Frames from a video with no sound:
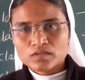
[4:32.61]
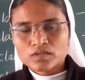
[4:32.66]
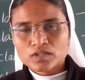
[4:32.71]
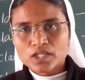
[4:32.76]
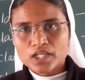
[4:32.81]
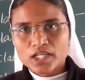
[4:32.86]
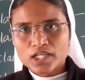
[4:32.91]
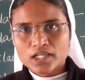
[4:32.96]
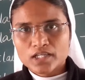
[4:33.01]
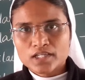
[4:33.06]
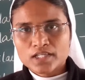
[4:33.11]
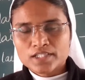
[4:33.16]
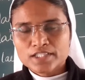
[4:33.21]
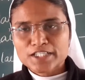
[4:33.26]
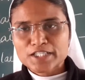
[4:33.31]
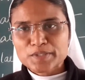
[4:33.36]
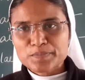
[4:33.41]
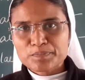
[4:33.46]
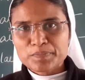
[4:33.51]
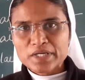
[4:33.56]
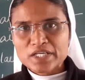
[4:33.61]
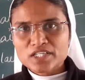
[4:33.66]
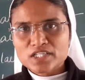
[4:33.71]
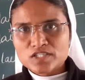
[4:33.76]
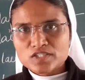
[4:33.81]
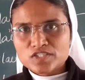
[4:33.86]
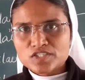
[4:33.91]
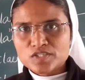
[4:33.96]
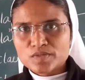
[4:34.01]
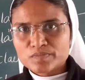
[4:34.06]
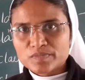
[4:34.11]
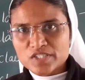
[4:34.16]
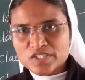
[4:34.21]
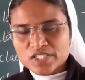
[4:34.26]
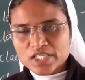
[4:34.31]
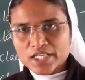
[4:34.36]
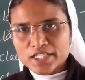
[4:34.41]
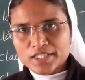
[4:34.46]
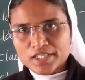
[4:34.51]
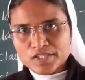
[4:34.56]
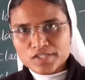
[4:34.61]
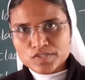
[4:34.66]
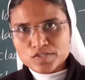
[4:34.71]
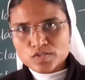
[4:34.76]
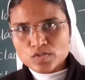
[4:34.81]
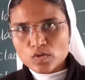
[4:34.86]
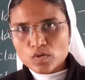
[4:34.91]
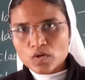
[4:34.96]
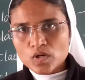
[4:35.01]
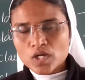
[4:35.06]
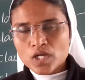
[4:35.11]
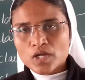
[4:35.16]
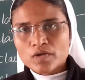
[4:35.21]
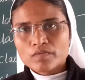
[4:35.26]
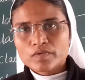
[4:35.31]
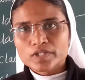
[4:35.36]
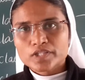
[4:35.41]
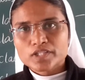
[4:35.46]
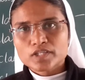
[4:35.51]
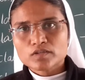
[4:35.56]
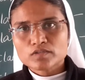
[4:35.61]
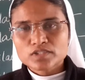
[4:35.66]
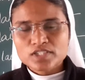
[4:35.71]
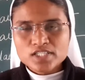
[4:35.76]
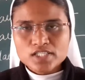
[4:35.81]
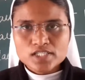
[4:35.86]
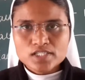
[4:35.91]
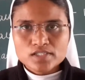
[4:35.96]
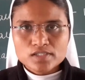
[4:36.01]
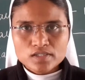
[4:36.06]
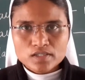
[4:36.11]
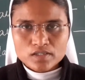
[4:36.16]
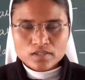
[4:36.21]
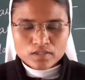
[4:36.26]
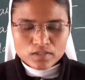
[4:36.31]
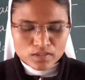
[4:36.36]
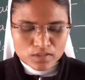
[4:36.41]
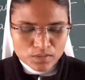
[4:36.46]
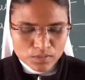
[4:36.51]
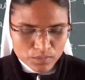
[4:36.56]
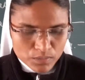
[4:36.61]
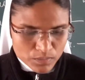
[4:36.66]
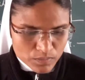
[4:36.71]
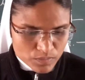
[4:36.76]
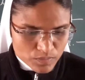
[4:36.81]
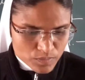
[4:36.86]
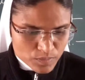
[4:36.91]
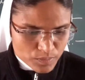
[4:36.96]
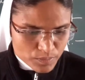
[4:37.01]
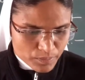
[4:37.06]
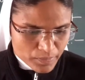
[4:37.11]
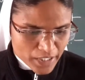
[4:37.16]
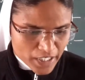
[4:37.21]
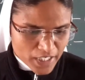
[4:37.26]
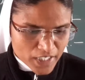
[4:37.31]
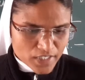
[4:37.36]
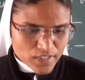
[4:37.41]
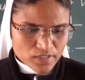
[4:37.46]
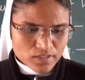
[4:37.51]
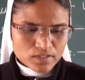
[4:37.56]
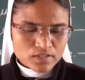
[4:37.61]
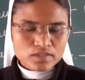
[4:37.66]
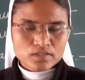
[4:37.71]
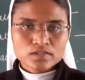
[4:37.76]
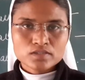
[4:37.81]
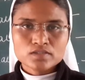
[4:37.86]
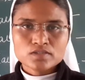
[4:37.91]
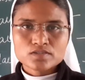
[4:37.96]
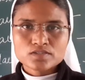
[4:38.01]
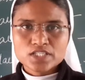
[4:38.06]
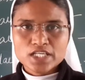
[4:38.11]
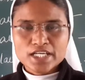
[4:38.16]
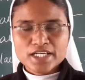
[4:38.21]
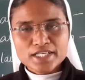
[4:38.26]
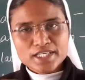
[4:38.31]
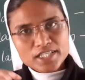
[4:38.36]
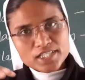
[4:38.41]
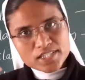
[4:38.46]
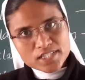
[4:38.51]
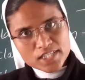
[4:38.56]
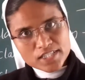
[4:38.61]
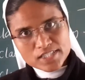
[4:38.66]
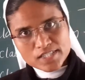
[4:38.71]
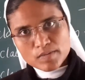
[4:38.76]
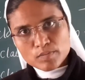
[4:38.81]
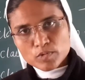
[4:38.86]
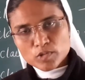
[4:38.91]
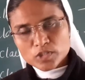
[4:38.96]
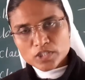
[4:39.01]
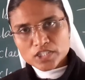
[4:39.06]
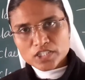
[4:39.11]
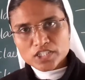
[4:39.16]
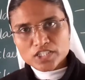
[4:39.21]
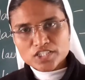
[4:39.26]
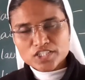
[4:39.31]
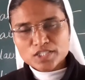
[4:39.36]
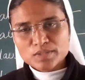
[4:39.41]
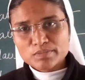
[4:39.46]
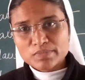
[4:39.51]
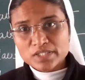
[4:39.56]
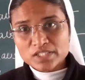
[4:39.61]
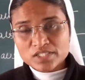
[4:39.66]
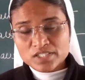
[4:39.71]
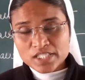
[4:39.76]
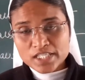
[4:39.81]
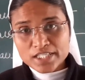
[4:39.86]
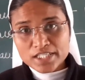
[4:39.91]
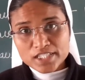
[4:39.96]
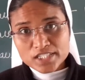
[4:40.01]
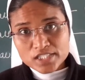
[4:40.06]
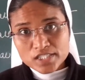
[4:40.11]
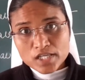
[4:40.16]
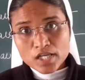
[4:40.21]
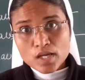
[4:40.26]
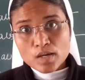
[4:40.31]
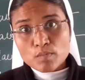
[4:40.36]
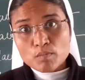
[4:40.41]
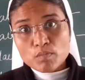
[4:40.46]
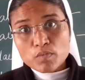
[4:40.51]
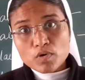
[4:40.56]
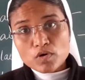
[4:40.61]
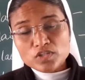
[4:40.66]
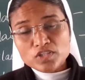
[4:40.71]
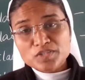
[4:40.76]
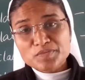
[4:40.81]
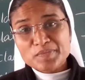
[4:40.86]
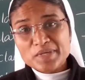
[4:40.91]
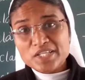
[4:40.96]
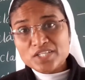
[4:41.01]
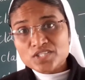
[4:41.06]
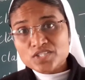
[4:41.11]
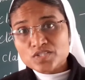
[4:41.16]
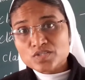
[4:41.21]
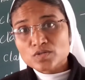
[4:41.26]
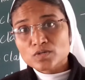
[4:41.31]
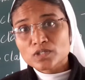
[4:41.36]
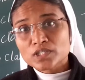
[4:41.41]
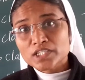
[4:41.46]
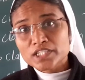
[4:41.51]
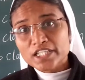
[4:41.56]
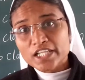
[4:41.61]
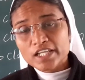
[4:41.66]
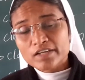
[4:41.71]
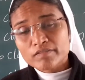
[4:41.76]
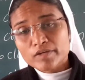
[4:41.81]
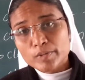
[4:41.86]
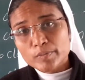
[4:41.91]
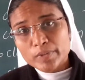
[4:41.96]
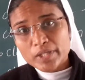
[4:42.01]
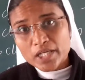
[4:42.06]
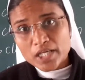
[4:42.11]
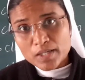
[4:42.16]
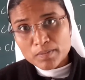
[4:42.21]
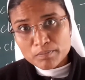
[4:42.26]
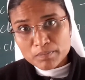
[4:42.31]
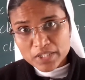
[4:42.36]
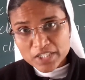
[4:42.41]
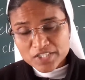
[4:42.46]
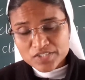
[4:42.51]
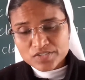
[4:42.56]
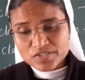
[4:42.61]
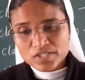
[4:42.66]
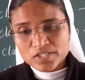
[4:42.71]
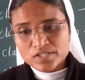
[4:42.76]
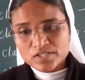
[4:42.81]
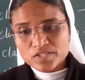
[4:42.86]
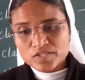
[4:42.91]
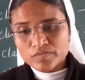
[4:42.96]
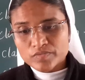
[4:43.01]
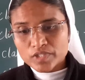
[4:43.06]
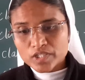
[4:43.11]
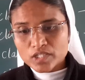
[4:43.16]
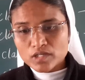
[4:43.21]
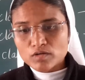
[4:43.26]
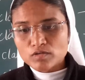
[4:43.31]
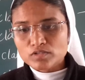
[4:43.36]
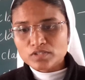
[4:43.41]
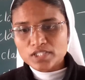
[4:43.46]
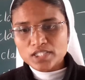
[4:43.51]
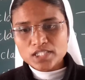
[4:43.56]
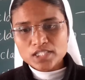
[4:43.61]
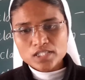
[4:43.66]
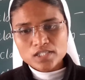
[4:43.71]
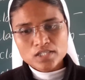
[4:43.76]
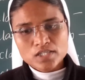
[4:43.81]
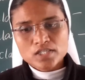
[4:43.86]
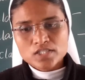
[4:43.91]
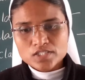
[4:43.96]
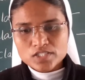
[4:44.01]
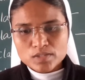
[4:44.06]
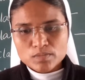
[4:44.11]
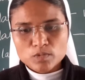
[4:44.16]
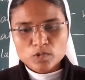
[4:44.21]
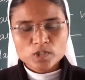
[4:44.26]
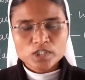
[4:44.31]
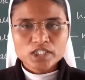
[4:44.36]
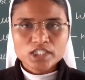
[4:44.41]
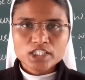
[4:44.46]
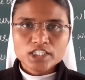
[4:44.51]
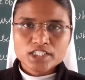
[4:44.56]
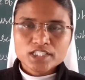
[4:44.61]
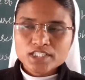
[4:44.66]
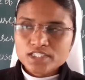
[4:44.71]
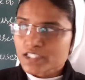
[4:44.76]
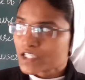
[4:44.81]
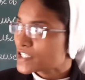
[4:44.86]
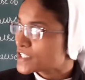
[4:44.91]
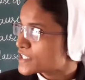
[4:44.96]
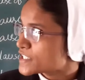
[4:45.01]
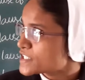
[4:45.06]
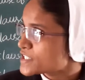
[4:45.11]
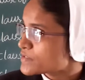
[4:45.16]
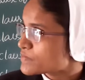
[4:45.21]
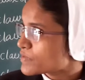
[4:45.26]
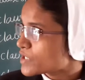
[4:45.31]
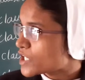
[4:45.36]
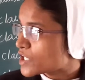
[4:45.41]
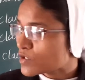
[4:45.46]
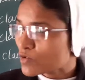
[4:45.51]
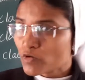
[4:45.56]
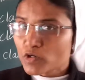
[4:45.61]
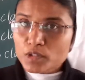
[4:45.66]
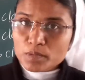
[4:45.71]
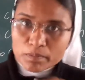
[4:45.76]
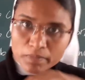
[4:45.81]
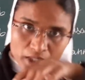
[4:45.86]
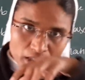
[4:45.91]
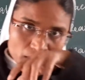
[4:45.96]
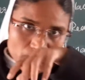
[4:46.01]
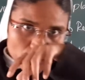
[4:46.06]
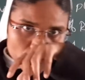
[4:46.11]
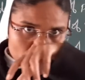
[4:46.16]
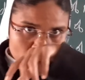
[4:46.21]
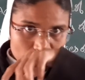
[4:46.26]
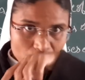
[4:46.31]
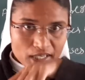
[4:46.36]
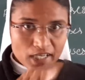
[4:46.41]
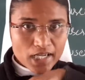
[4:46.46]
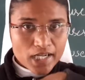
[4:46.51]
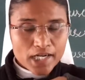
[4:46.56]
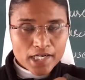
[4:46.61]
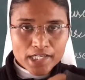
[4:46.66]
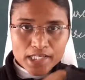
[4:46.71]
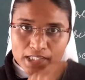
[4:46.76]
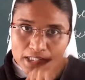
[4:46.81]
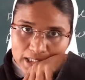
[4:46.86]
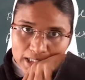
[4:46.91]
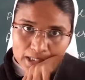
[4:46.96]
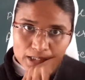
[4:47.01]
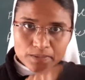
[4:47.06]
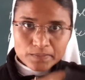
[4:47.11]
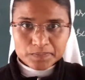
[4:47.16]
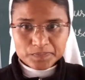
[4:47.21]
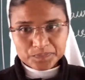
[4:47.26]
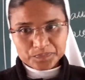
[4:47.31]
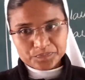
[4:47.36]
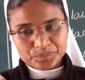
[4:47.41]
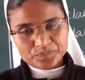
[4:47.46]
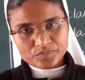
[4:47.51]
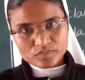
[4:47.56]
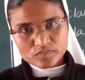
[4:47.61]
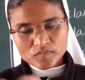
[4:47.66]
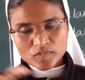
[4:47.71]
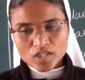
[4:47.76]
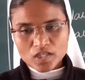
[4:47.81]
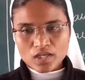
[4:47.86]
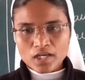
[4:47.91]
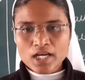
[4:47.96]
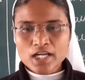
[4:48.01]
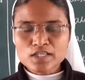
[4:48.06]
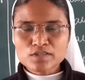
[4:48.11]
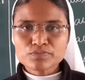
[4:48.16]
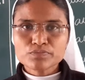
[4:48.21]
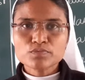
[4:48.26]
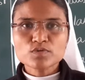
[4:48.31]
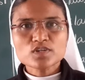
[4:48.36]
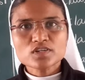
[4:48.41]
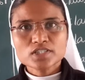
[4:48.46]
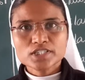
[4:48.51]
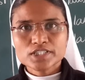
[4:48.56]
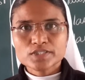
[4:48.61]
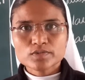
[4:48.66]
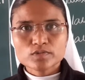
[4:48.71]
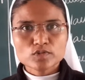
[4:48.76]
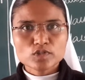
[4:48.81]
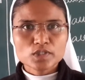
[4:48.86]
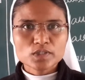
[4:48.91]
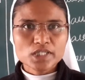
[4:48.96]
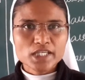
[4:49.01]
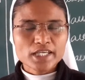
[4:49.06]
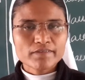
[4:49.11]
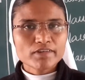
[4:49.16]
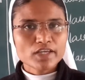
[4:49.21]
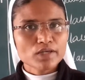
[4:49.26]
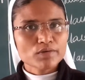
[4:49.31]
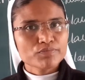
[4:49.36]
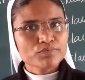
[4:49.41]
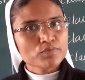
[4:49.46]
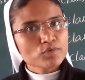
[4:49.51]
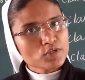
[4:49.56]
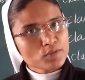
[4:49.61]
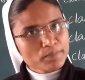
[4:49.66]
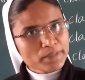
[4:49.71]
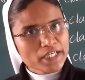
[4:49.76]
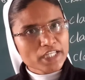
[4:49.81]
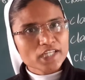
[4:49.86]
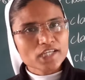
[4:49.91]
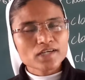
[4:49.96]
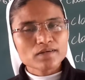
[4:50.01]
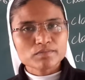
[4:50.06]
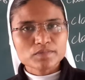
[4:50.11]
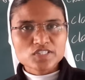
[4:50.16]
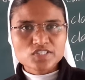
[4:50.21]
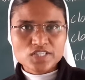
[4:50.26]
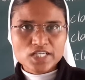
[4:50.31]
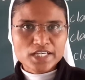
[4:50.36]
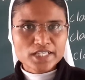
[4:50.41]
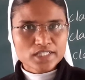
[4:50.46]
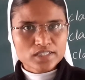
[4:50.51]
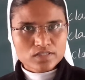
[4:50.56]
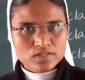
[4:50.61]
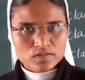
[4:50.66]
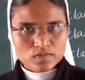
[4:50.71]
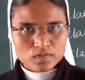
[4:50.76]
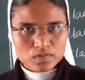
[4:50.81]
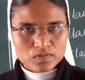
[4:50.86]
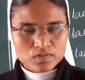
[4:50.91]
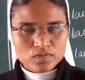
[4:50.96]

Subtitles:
Okay, the dependence of the sentence. So without the main sentence and subordinating sentence, both mixed only, there will be a complete sense. Without the subordinating sentence, we cannot be adding the and full, it will not give a full meaning of the sentence.